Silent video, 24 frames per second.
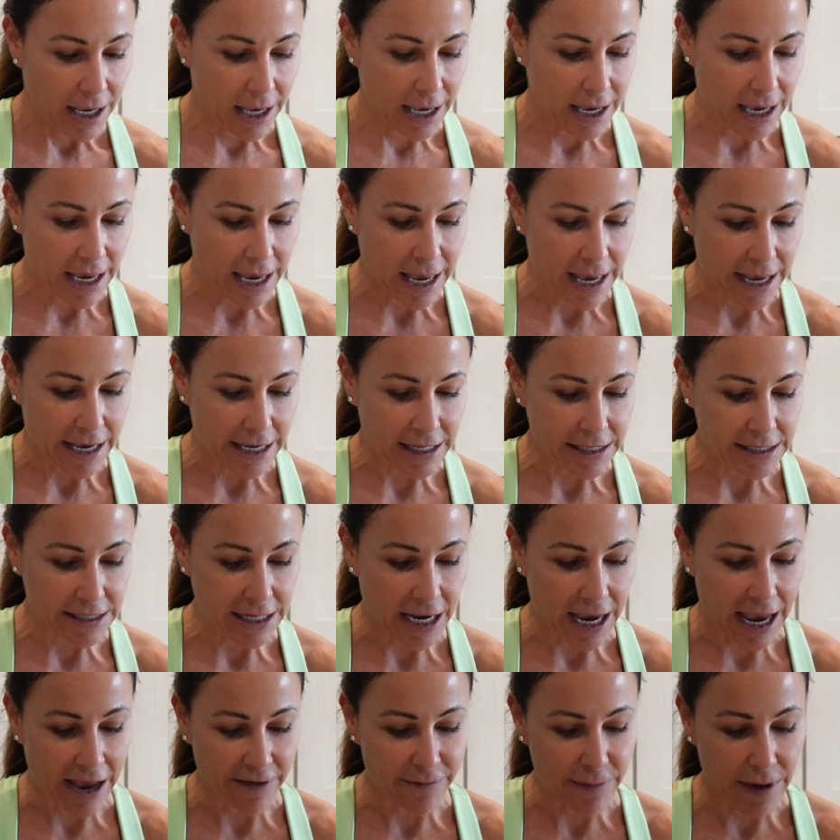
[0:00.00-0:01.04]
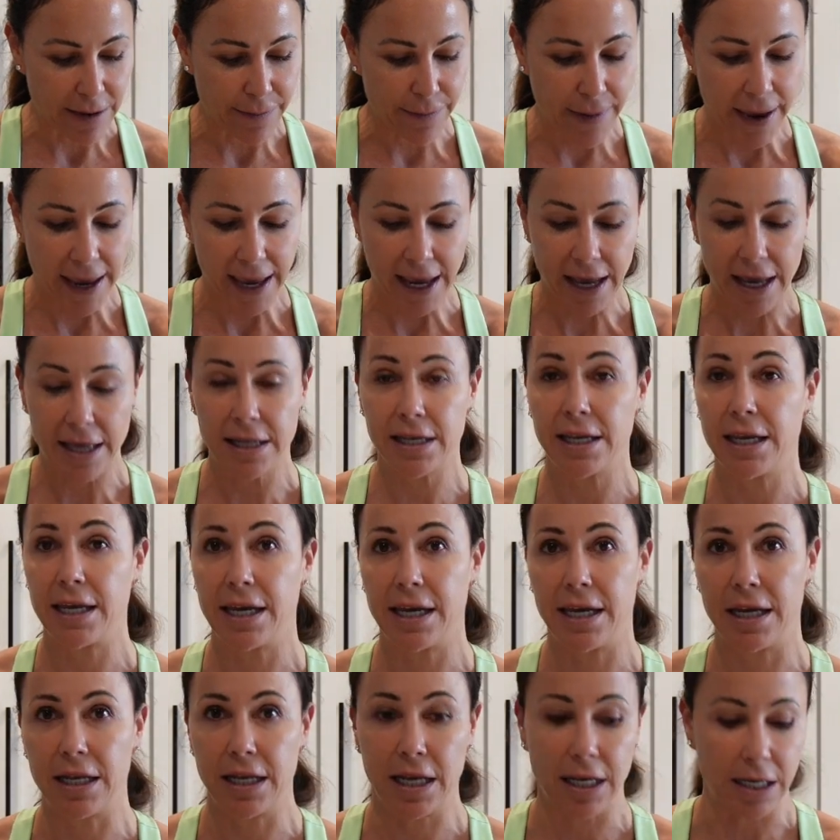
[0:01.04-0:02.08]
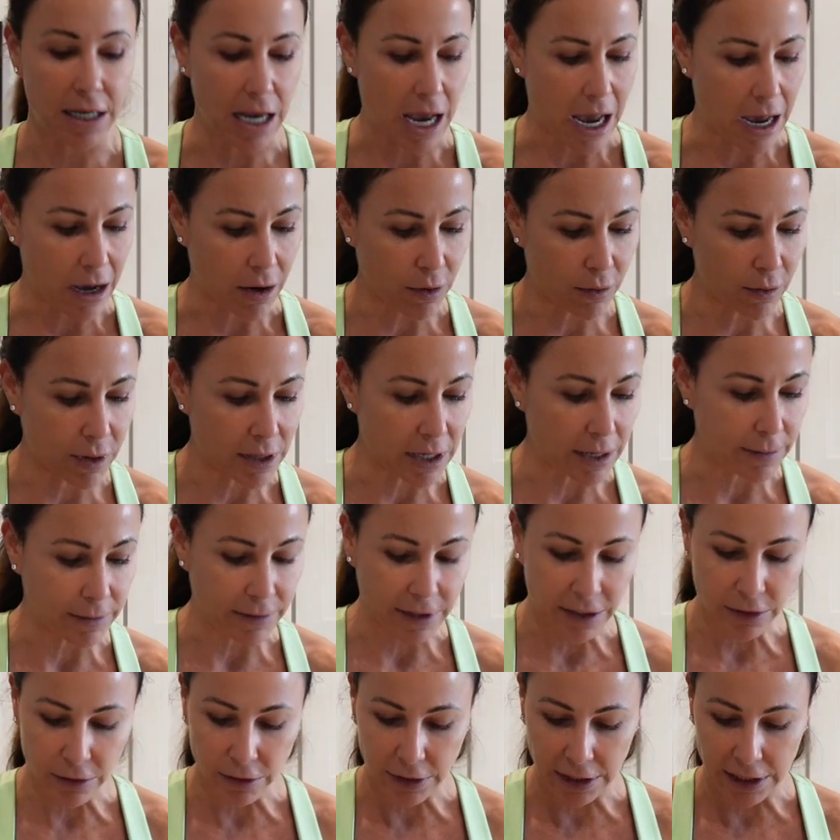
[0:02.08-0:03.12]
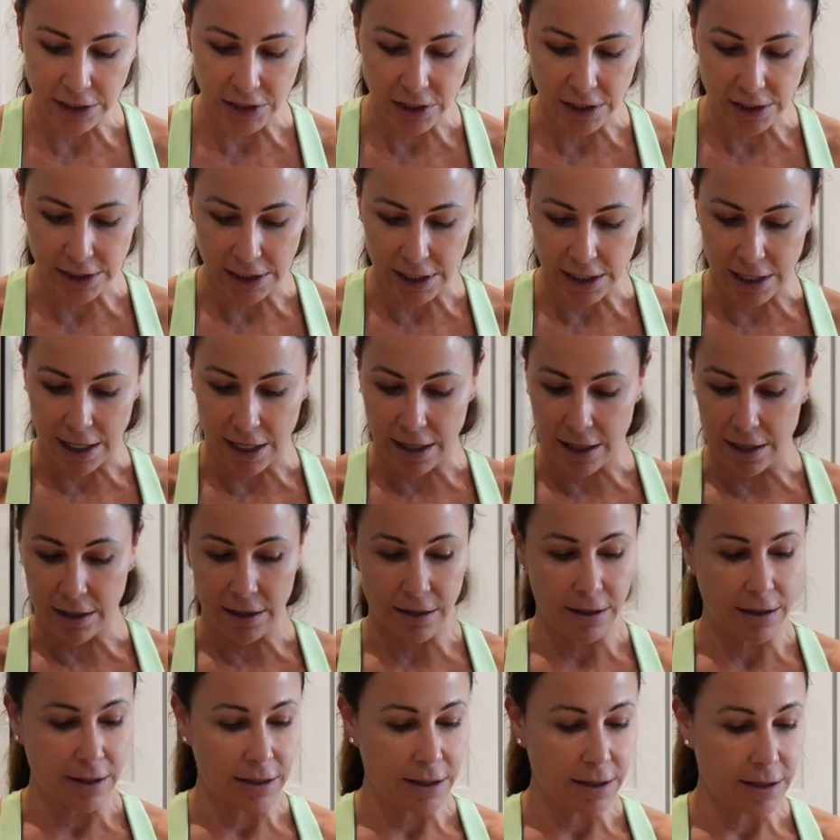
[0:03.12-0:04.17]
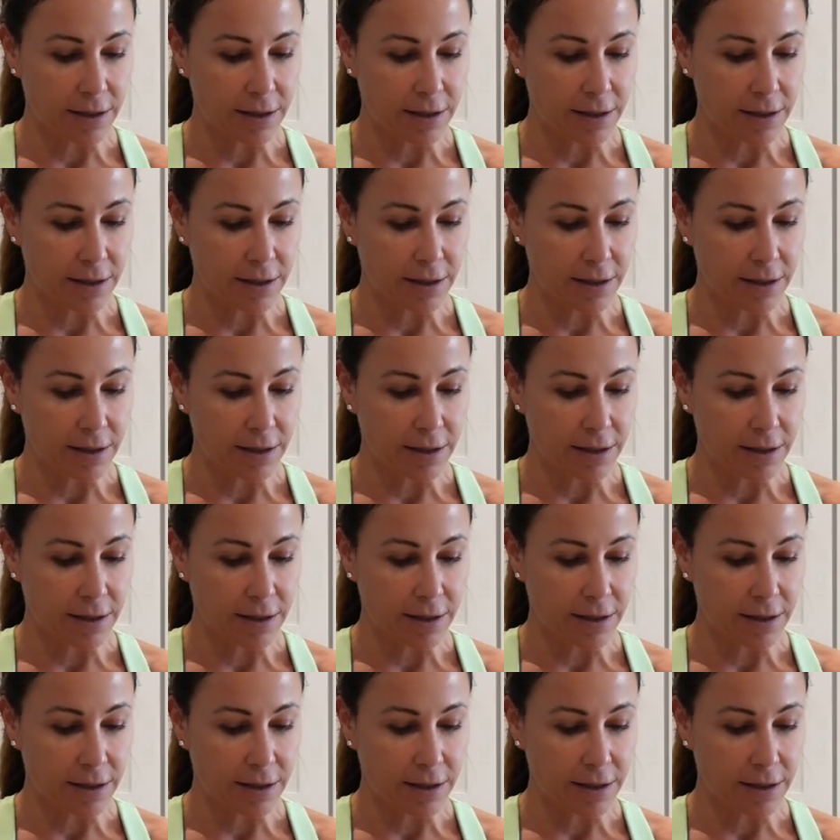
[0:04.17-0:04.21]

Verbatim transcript: And I have my pan heating now and I'm literally just gonna